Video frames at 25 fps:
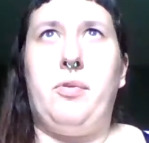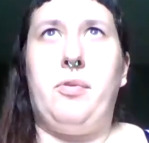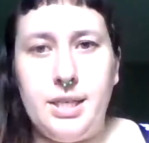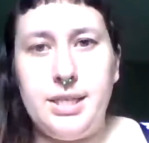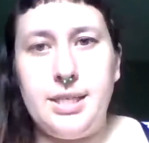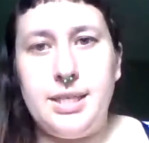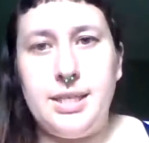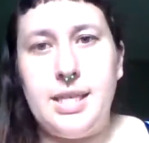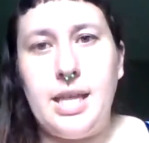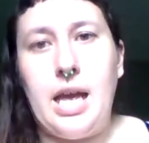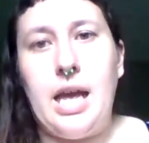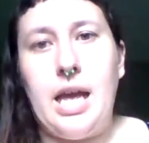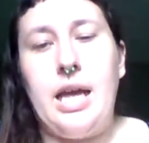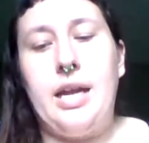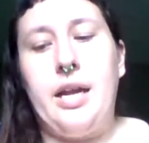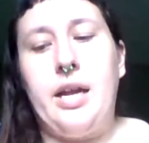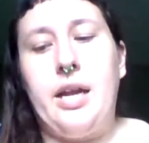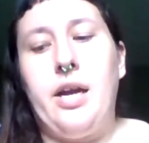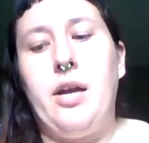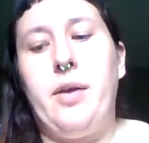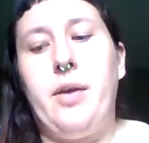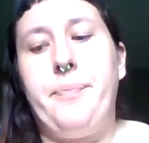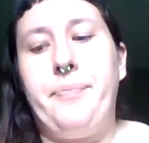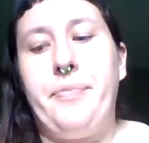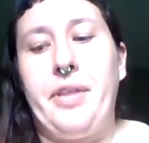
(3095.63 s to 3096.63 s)
is that
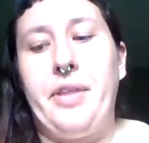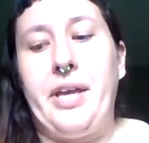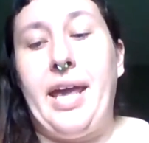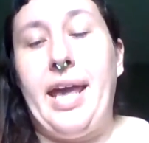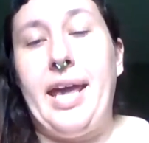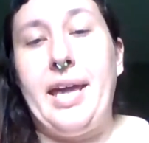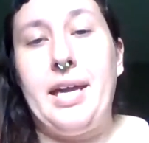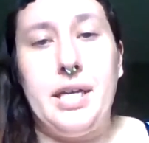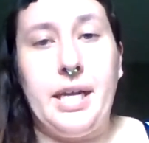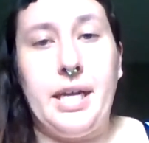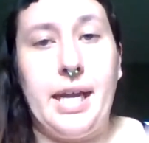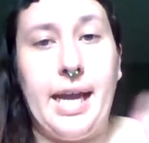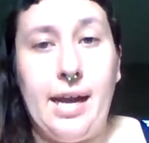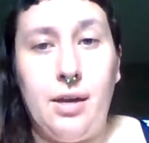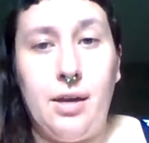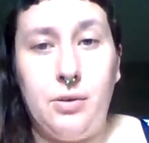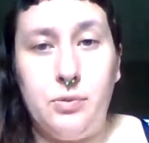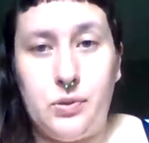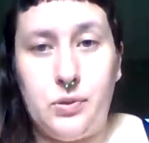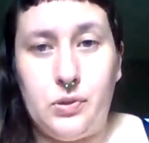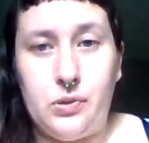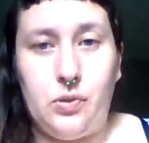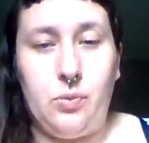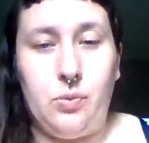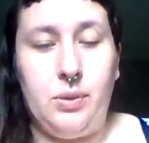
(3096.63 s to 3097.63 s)
um, the Canada
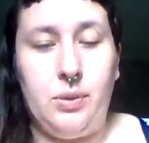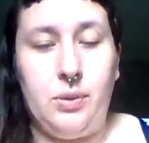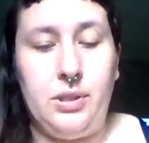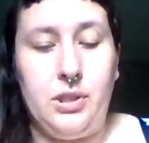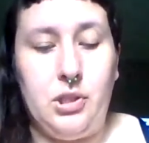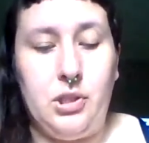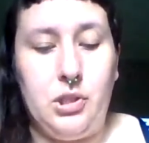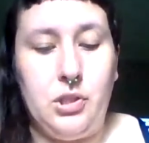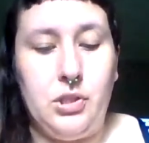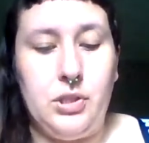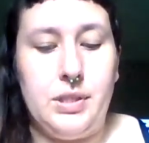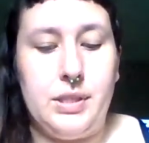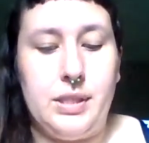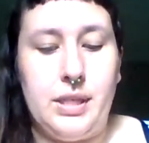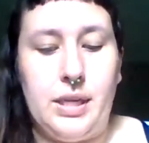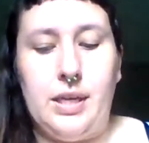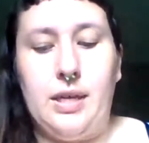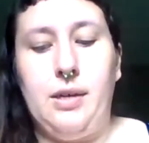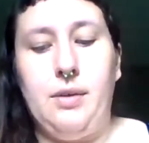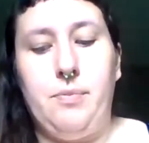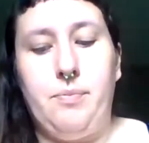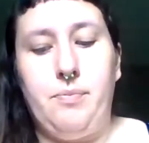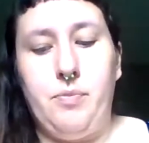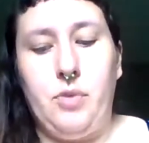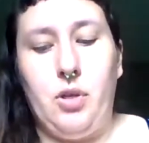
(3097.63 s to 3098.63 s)
Council, which is
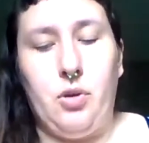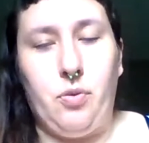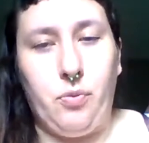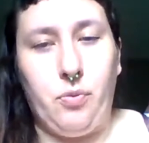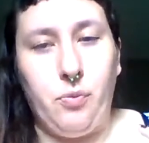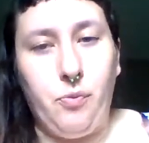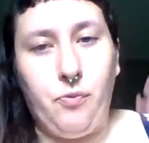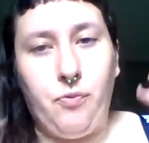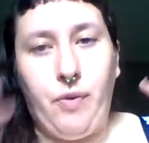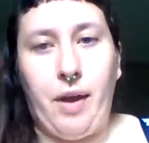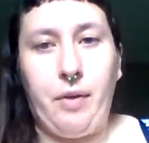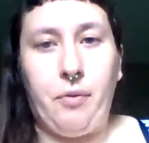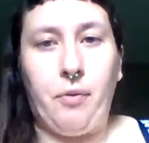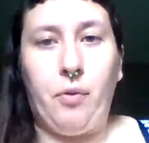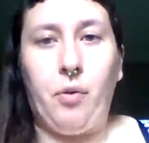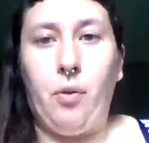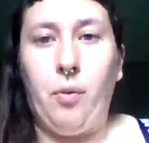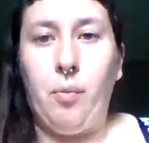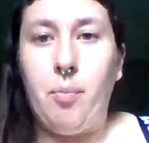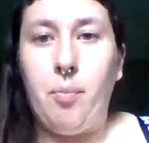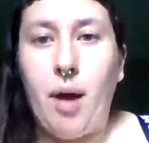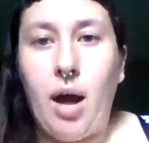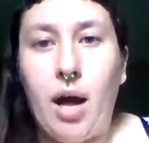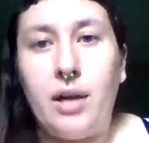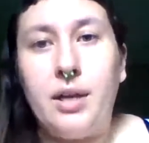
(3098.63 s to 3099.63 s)
um, you know, the
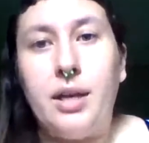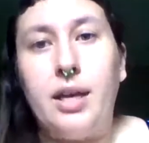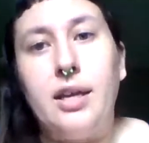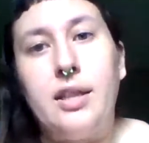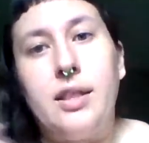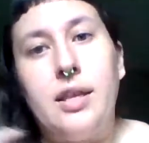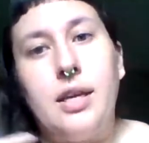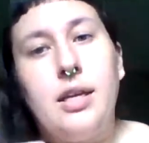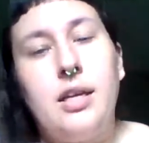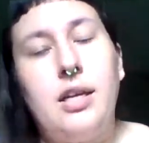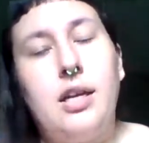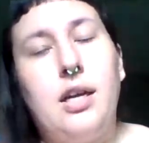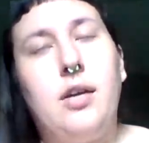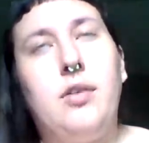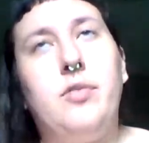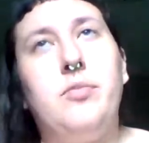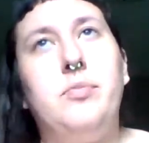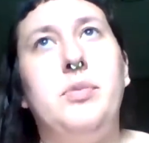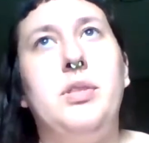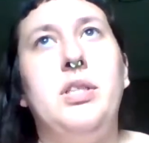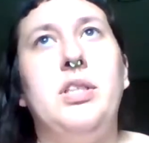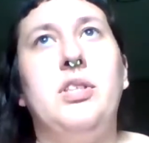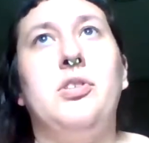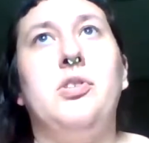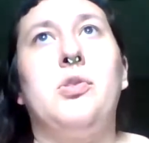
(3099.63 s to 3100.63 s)
federal body that
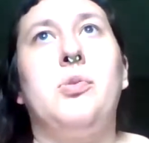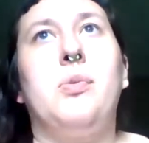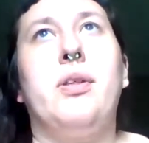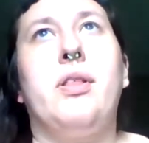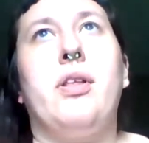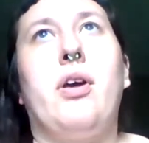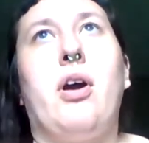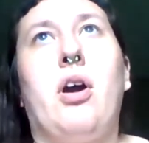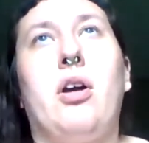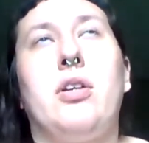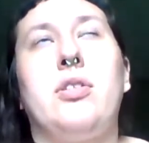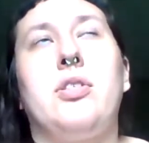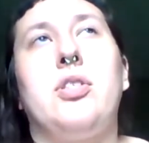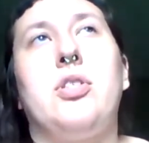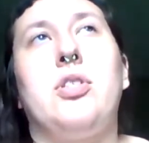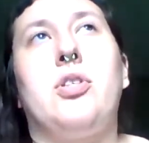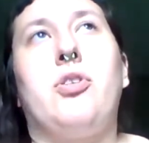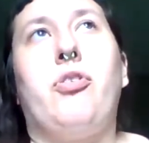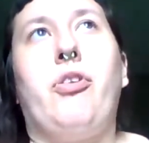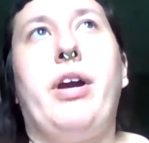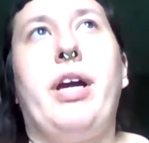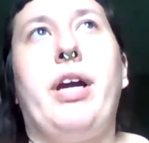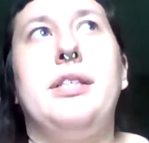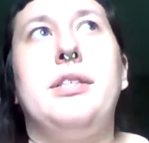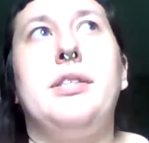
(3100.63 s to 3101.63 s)
um, deals with arts
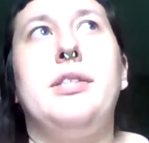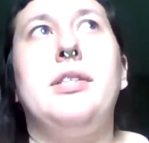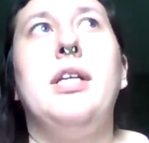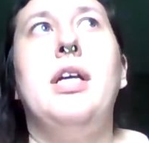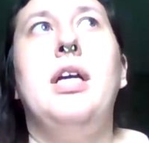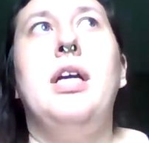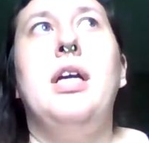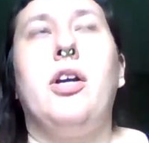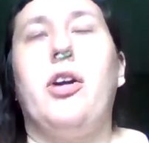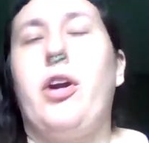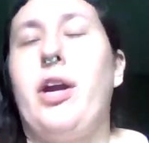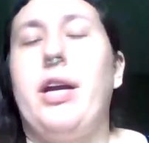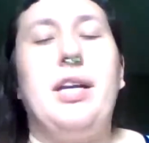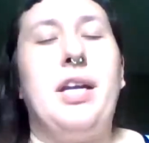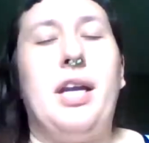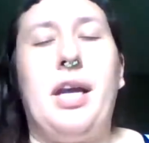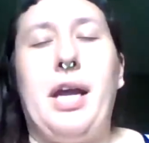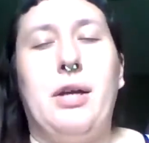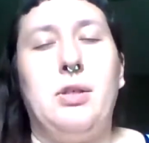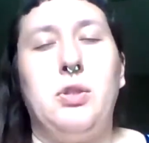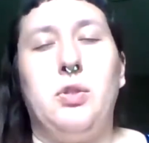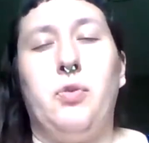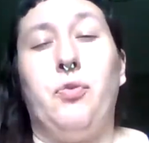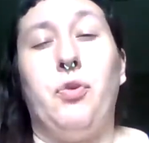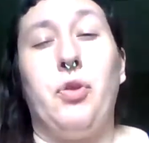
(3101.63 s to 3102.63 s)
grants, Canada
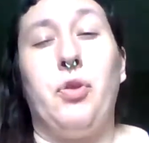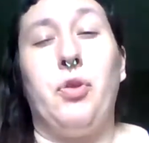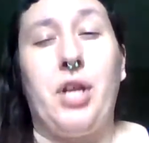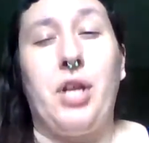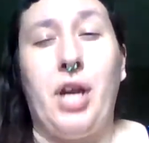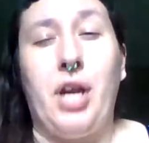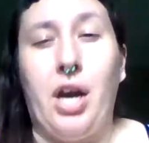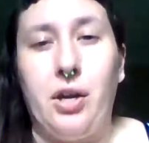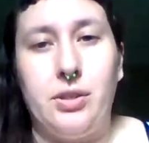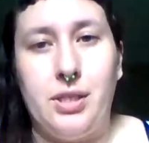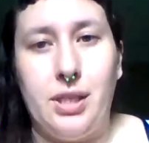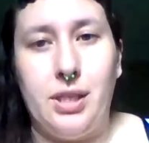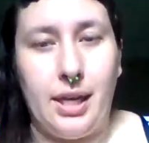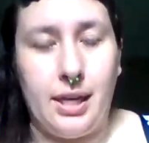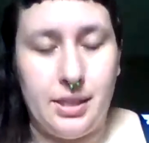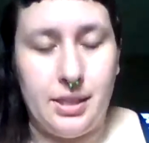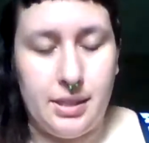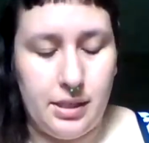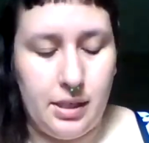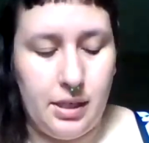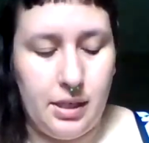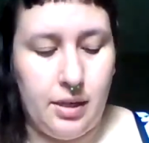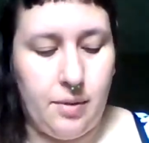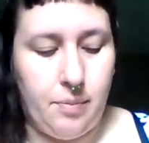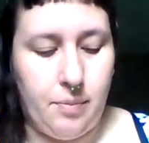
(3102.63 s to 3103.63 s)
Council for the Arts, I
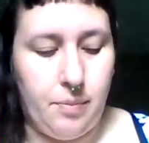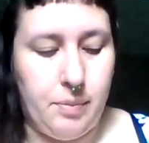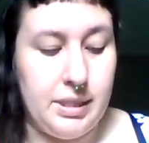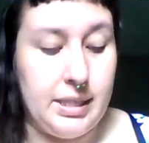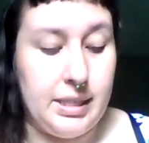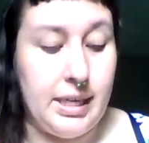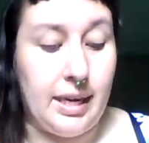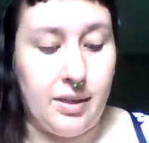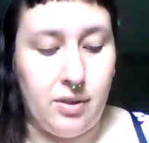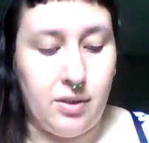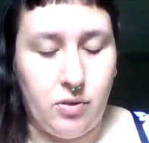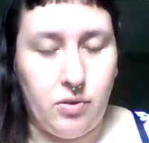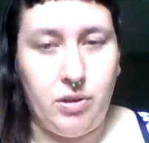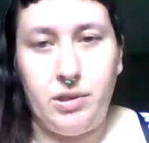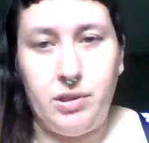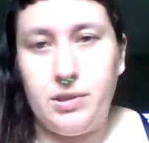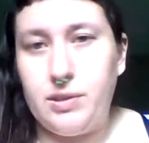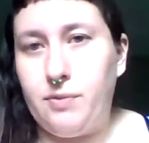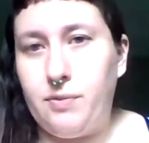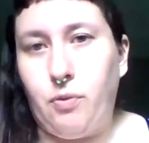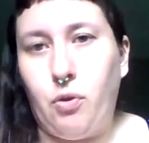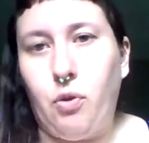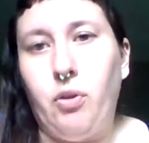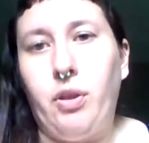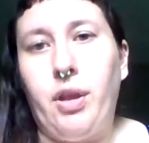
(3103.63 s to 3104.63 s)
guess, um, is technically its
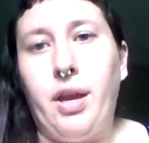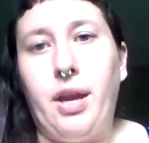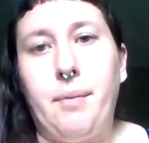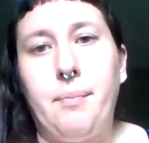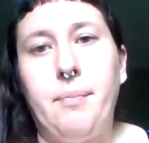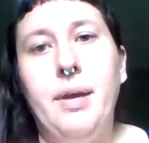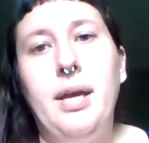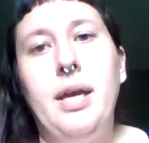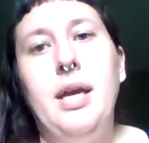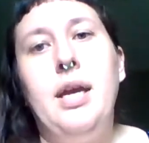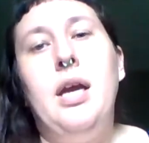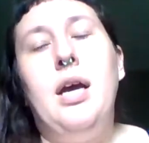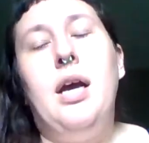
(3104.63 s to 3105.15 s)
full name.